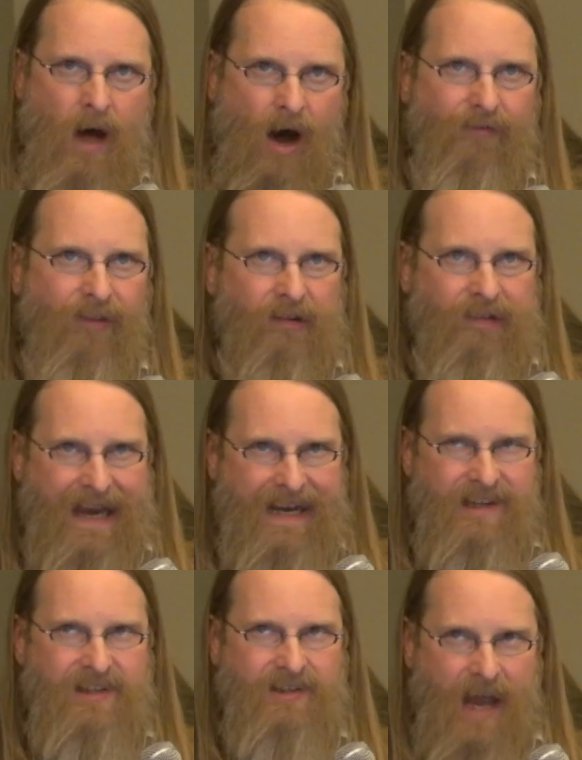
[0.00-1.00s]
of the
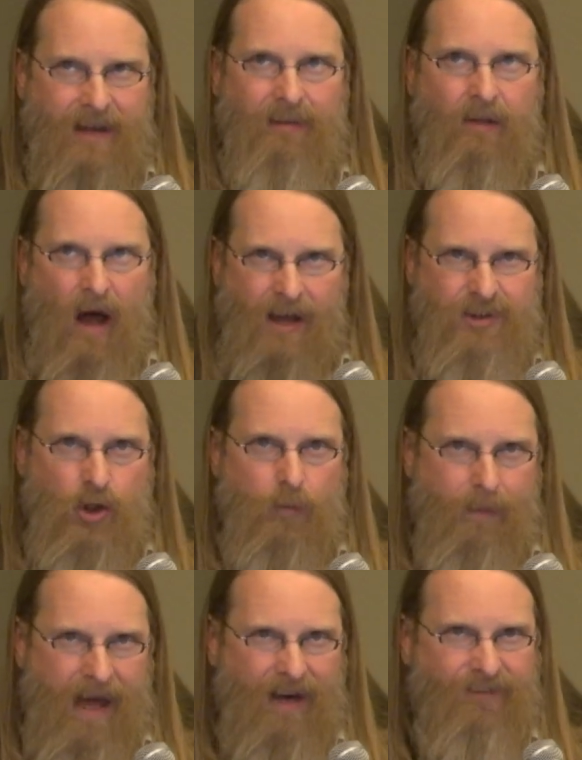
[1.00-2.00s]
latest technological
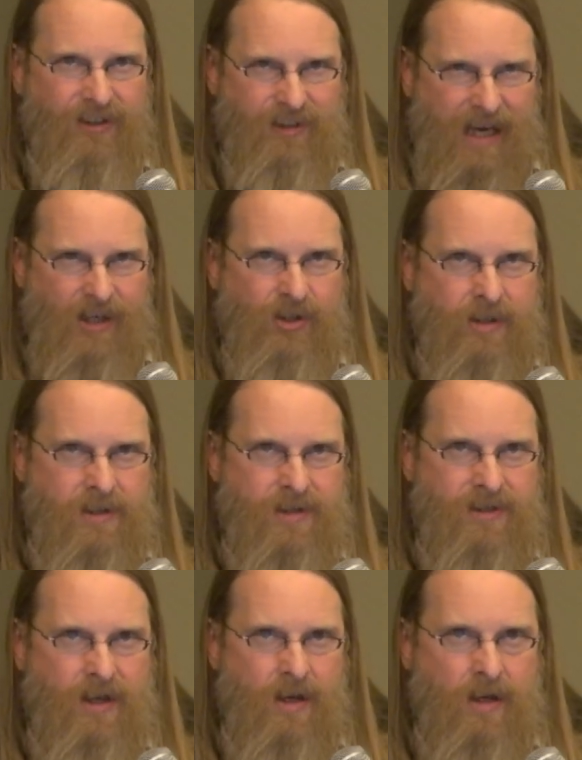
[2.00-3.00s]

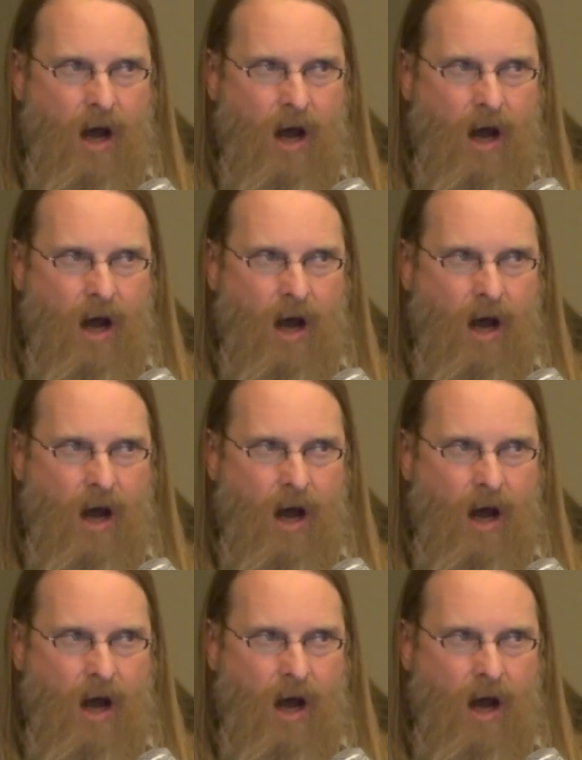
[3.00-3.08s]
manifestations